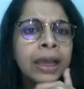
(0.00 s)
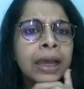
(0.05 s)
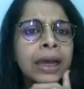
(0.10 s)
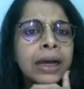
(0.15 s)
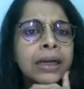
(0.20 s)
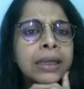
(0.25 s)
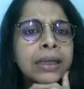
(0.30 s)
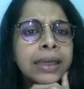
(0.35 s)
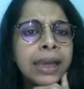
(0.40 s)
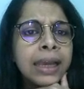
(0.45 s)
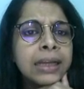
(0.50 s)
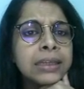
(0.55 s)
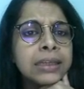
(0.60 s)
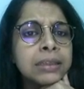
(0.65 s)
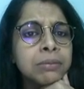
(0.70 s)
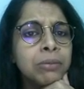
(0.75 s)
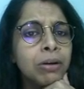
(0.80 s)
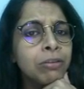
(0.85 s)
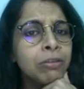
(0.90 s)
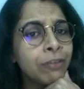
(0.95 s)
A
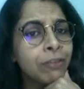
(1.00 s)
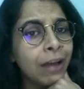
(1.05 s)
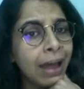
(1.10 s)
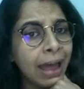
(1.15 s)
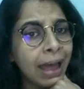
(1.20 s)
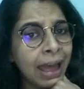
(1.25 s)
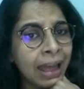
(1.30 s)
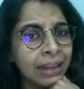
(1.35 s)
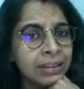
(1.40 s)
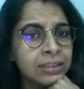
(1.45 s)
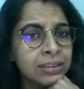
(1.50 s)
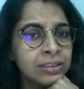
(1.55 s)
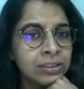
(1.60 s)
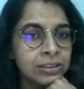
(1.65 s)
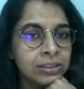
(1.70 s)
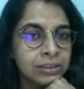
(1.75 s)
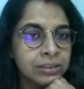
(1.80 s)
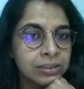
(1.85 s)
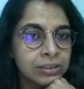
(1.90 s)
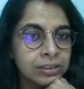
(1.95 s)
kingdom of
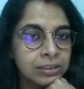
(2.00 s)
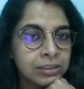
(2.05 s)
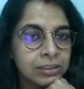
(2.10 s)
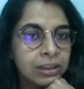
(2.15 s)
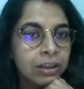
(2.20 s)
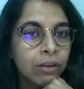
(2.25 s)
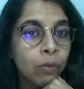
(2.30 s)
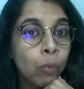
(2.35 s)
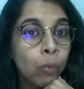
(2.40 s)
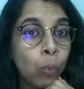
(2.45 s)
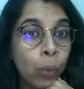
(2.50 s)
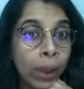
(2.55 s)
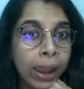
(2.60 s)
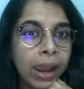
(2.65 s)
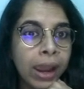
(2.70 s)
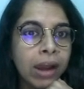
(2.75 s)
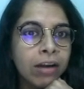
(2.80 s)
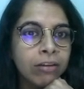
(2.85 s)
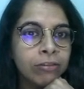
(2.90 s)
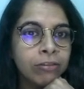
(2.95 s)
answers
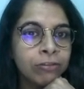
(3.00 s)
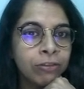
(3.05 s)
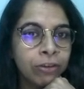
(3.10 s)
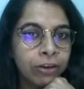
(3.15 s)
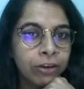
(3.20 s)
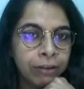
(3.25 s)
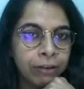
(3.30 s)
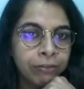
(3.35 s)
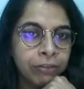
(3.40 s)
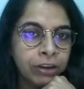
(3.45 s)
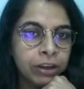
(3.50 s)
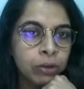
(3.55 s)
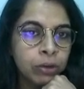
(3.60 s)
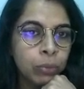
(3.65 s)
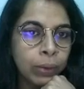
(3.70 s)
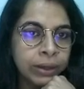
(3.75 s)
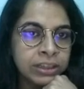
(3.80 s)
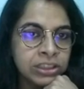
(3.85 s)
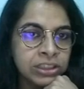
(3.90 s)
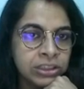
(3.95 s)
where for every
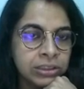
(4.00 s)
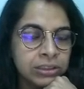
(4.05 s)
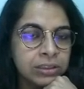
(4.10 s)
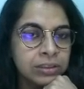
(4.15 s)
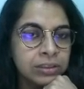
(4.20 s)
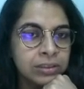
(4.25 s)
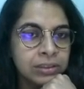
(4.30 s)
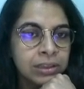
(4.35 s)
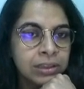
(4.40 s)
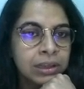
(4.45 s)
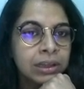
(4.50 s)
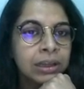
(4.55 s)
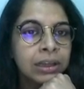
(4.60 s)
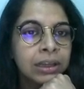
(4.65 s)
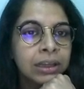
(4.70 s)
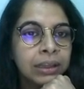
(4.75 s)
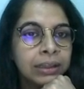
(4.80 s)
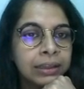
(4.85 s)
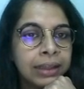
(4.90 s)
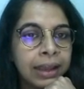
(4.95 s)
questions
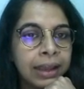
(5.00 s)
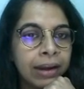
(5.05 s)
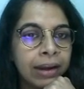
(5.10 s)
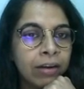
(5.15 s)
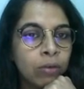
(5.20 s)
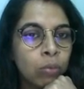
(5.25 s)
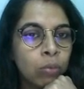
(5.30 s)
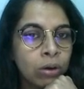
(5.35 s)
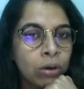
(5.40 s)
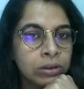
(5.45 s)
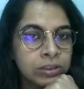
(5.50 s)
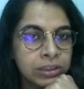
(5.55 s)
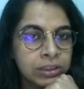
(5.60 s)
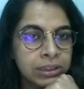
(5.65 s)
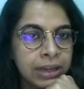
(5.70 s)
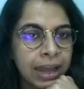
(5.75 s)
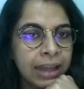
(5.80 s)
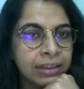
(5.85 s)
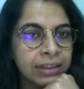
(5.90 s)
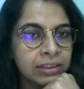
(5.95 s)
there was
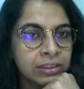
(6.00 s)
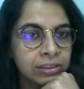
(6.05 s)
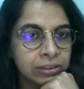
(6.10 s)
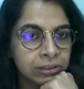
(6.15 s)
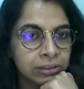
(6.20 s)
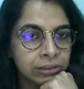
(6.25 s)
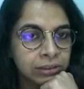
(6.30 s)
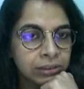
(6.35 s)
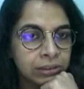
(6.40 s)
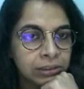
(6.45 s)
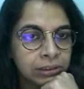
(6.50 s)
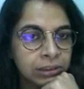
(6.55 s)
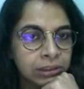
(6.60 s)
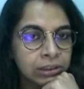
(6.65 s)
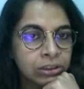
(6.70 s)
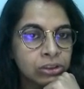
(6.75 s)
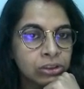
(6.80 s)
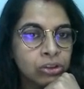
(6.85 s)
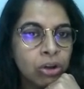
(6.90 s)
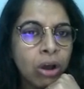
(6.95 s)
an answer.
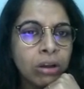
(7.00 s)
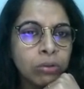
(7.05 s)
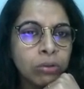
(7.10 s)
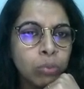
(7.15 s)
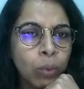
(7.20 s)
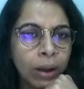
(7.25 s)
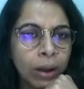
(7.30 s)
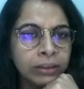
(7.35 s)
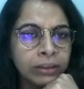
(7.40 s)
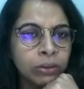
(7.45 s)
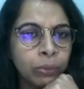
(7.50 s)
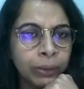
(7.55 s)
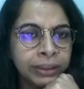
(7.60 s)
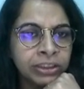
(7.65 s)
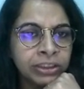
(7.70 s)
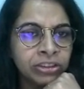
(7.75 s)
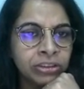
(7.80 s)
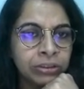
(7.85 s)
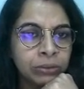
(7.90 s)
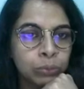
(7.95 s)
Not one
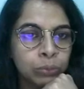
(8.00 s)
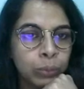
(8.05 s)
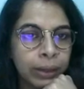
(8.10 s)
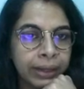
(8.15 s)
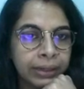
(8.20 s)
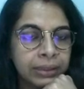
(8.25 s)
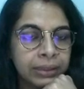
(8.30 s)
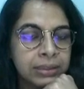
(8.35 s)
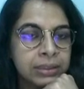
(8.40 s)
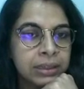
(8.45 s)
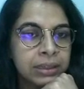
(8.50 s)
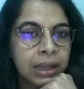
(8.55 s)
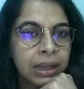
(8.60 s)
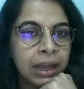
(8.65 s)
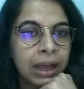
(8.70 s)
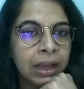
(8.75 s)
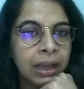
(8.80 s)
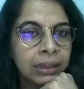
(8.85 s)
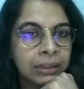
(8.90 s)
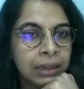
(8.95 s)
question went
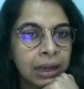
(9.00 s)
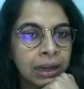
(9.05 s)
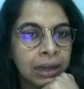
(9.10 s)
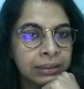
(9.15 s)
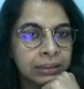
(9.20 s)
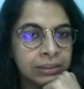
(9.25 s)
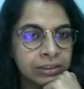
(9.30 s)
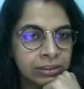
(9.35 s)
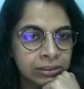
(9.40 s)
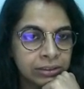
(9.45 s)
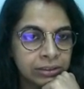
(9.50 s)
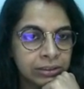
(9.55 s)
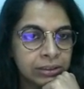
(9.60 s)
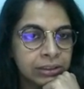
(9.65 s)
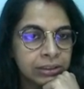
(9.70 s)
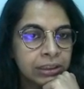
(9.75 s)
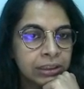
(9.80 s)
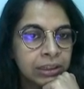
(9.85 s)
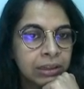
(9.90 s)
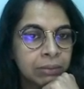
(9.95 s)
unanswered,
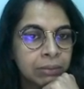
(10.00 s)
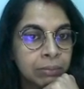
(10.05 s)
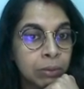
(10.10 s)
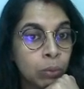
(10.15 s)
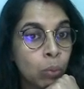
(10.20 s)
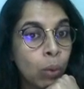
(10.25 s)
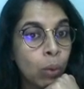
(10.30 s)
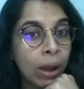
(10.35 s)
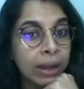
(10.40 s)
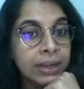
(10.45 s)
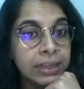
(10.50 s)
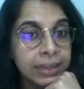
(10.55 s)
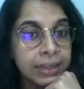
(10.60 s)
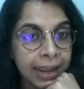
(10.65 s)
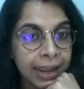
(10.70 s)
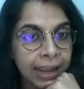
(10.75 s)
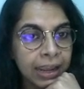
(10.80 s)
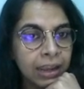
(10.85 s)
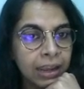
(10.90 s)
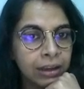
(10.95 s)
but one
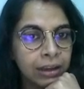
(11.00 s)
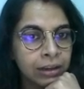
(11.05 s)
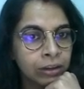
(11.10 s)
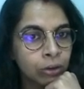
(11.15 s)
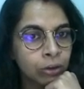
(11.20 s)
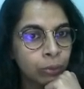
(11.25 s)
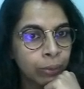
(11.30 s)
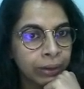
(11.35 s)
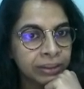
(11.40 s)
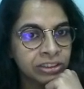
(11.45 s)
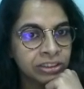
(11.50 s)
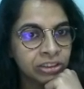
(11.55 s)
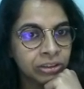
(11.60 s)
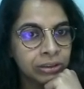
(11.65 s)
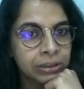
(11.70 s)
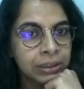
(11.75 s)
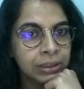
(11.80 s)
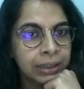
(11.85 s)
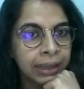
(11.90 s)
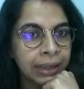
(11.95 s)
day a
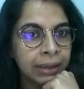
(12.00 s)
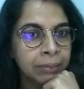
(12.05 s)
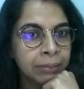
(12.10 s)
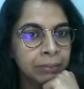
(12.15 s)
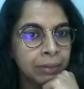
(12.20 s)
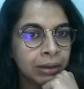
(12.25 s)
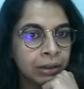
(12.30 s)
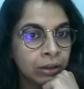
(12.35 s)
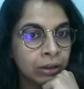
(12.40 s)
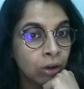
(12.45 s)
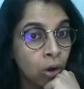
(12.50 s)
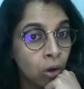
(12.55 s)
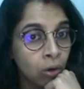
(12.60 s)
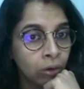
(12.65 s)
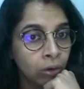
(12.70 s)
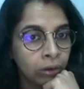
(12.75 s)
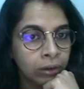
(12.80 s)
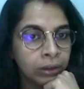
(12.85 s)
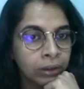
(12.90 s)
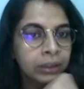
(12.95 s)
question came
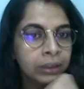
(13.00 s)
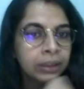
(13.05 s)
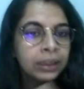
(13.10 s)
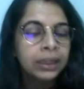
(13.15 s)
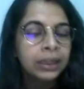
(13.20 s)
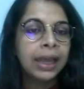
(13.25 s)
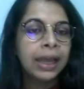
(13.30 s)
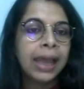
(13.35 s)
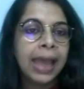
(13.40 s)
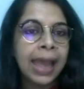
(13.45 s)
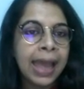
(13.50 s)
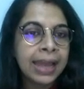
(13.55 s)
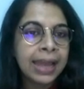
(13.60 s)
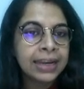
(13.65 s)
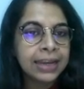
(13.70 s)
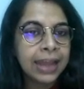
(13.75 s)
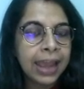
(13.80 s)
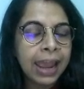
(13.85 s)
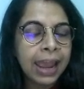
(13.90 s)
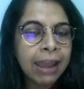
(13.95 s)
along
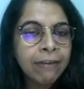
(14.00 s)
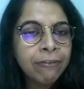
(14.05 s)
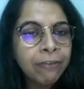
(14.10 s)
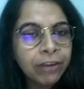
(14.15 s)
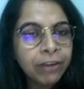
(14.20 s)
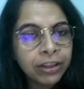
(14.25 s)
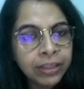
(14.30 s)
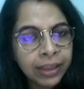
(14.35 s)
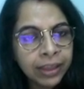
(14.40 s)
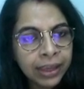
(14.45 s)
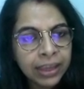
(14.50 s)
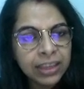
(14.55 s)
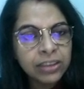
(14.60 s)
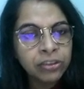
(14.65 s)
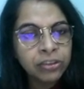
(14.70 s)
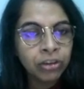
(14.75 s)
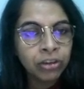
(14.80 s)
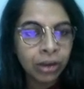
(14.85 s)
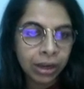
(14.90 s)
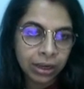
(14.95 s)
and everything
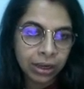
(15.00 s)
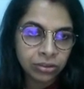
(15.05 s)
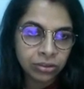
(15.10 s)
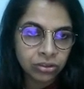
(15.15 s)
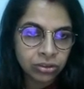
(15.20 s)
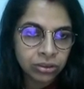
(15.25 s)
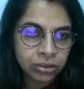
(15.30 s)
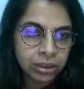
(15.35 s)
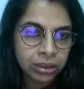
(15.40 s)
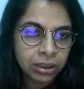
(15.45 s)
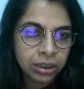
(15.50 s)
changed.